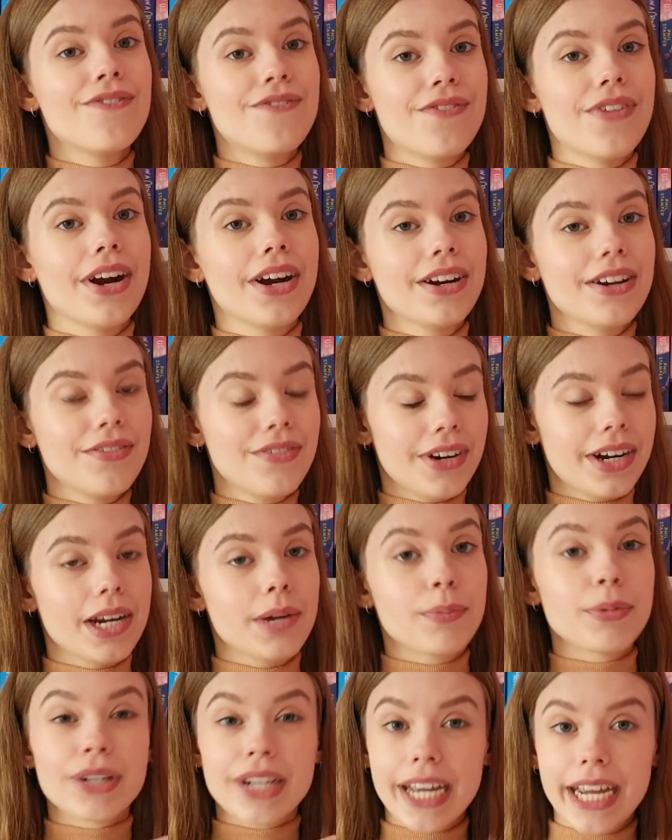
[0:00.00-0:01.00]
very, very
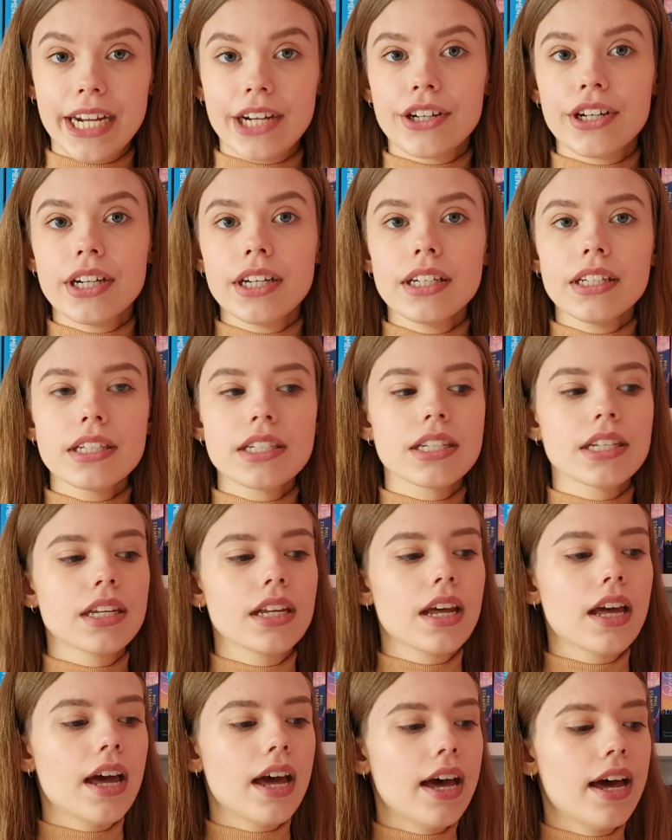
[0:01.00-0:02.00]
precarious
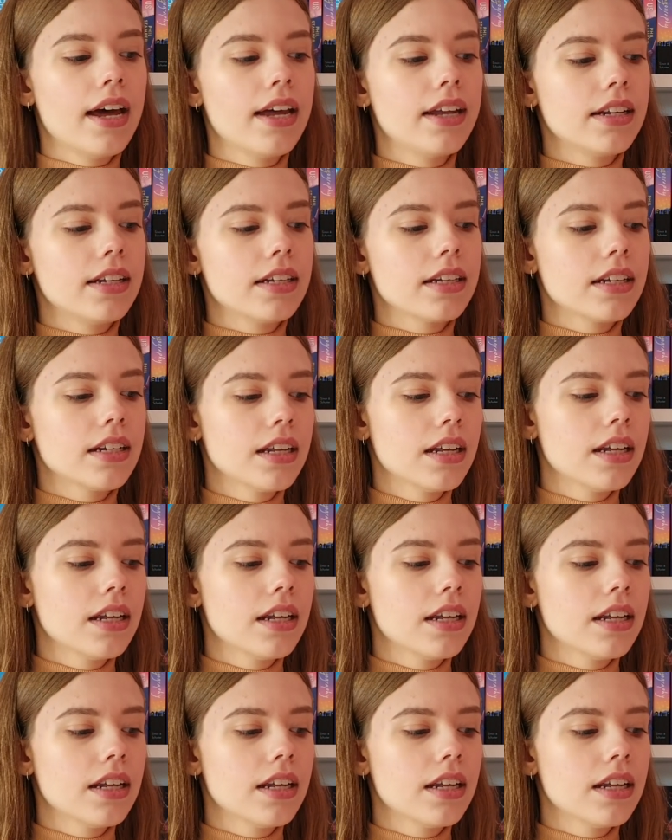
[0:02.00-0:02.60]
and